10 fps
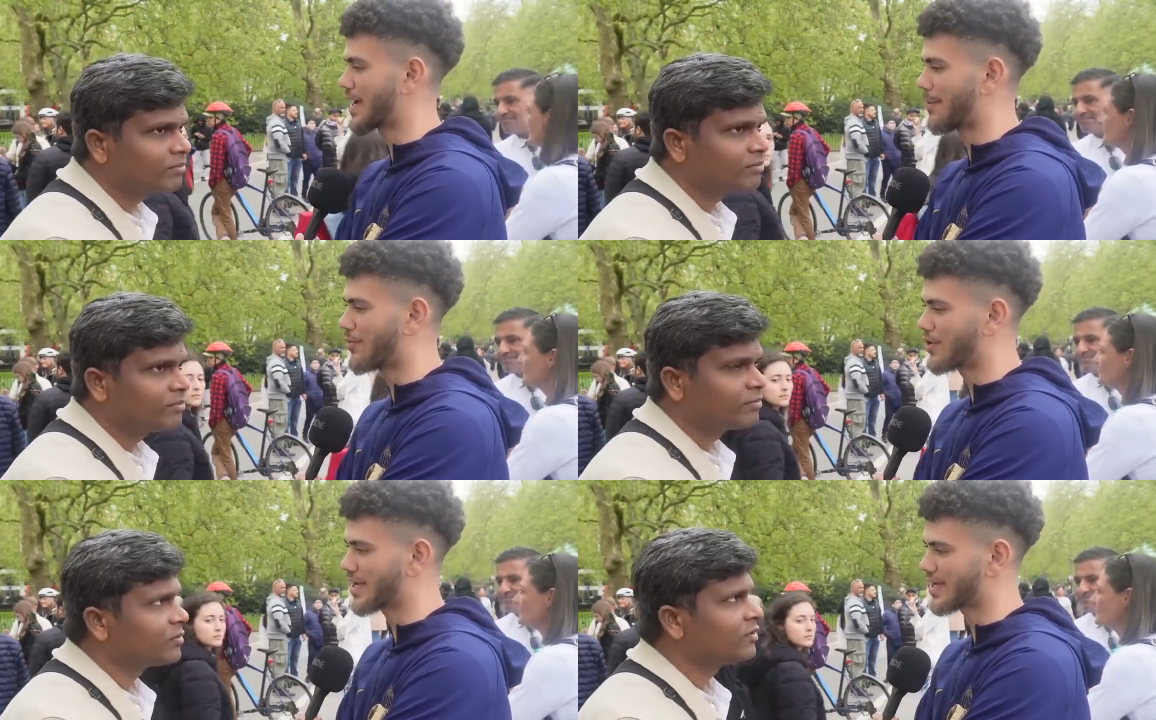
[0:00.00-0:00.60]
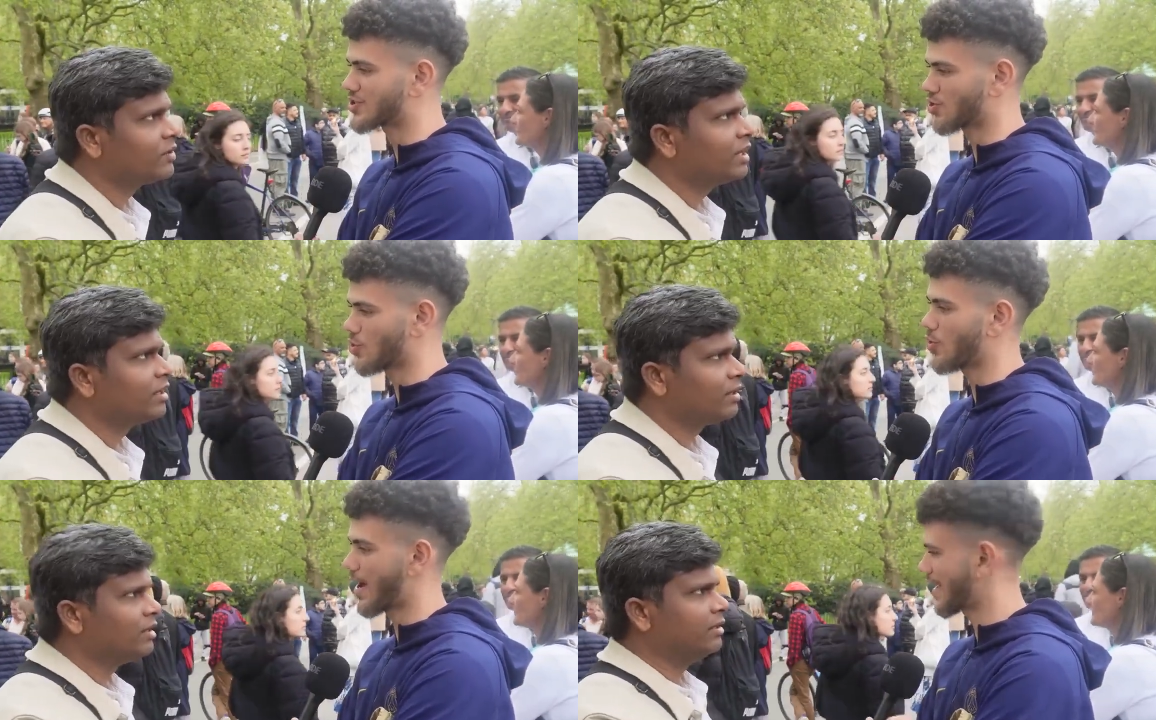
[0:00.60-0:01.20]
Speaker 1: here. I'm born here,
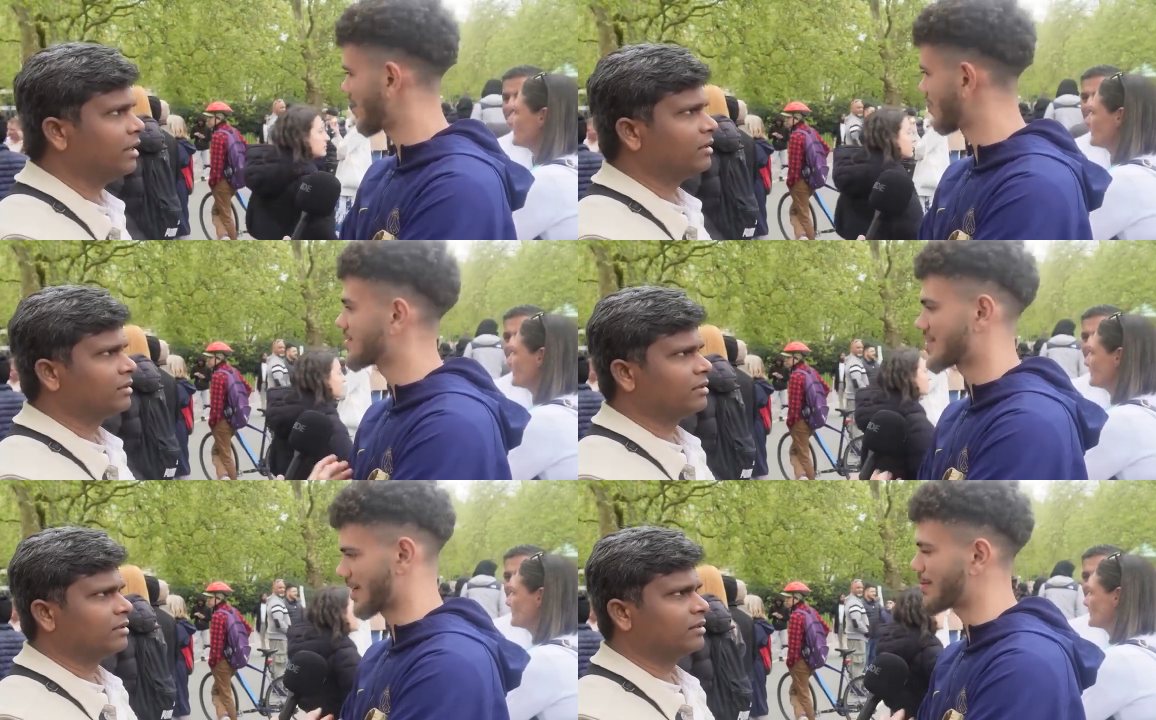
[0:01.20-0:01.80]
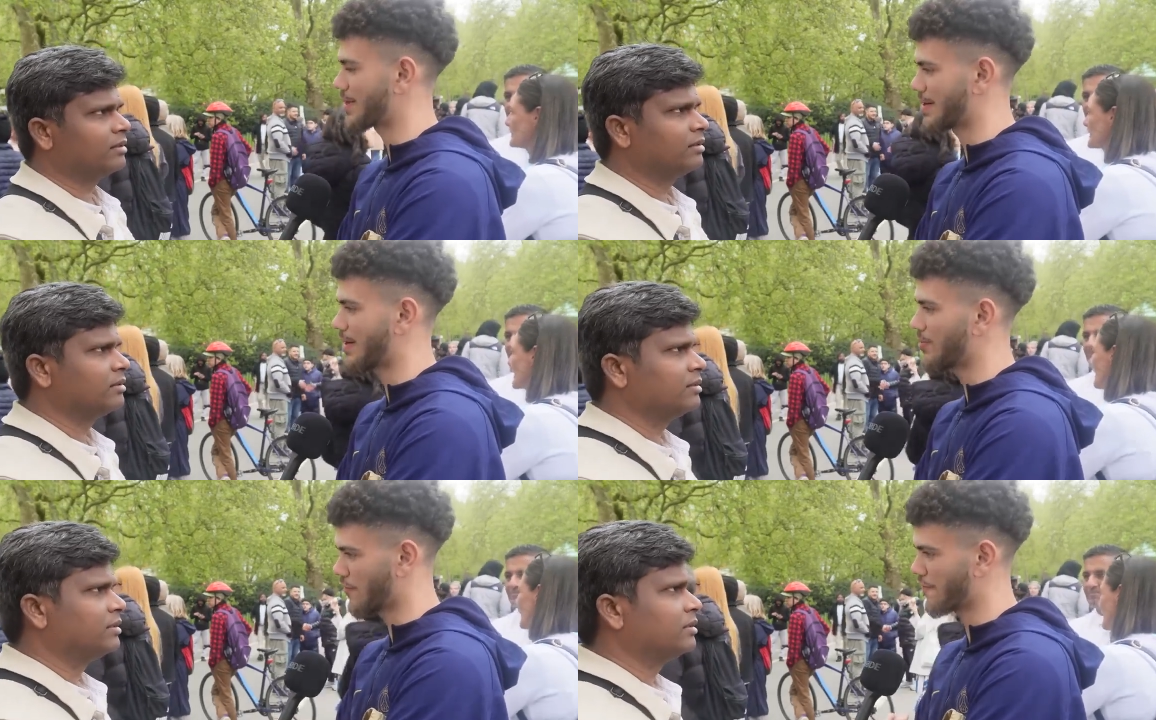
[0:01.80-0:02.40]
so I learned it a
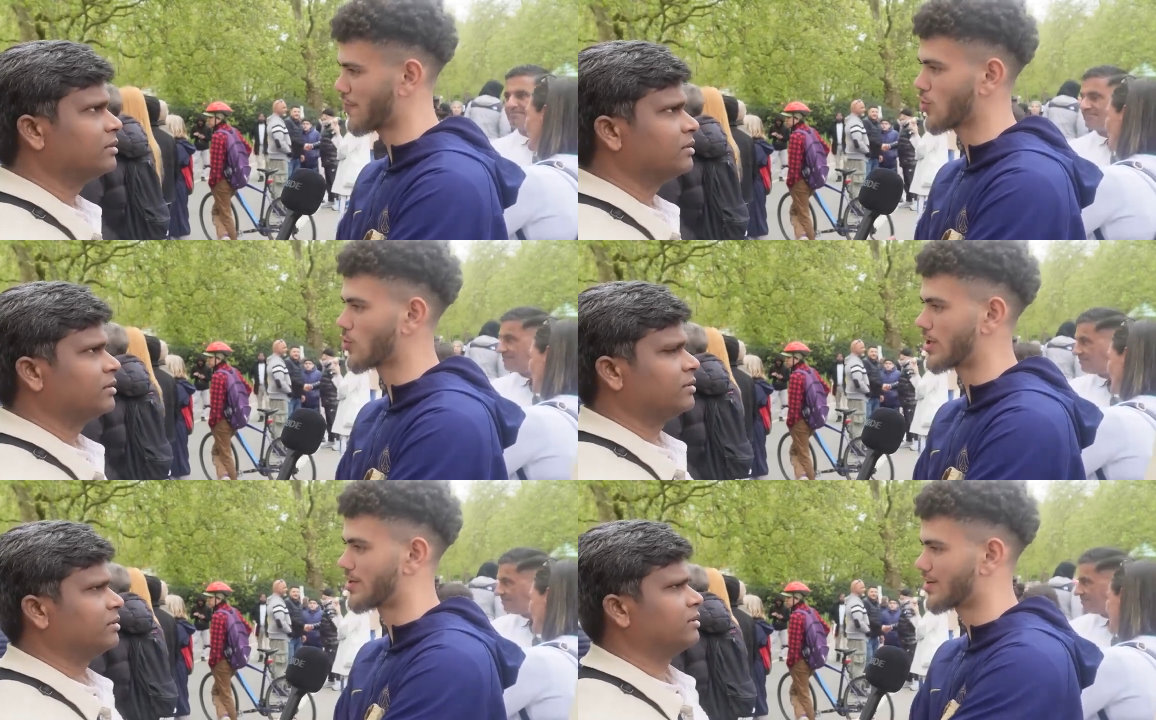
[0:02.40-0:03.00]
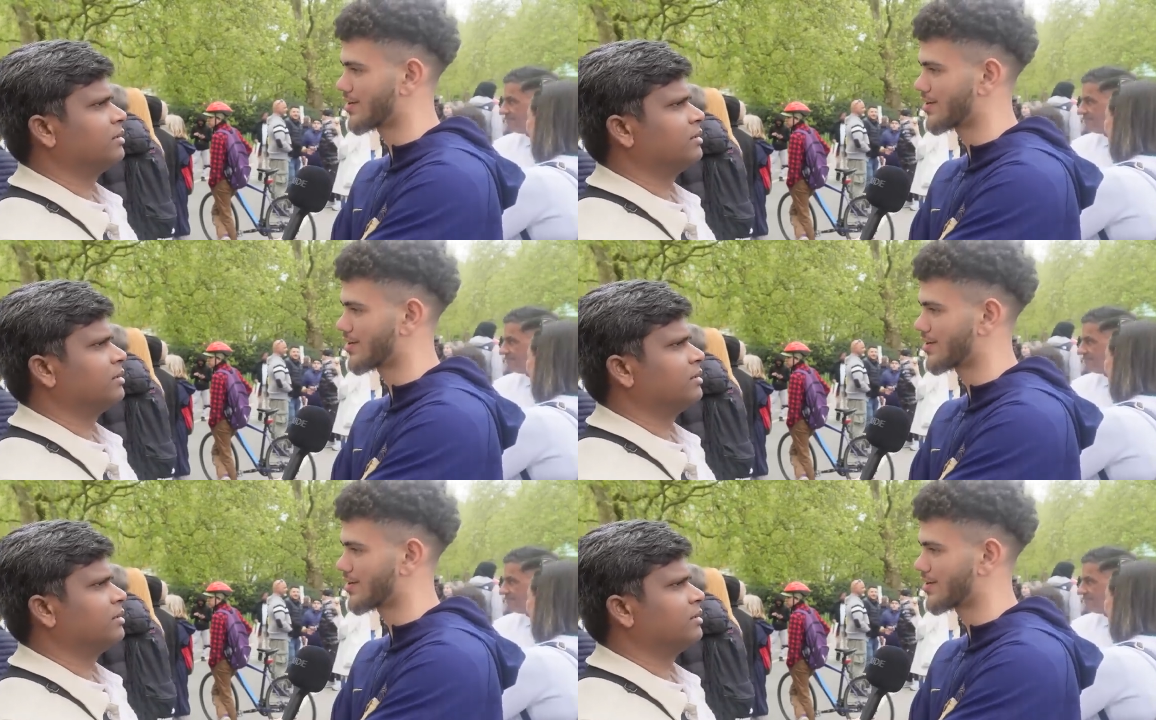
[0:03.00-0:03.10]
bit, but I'm not fluent.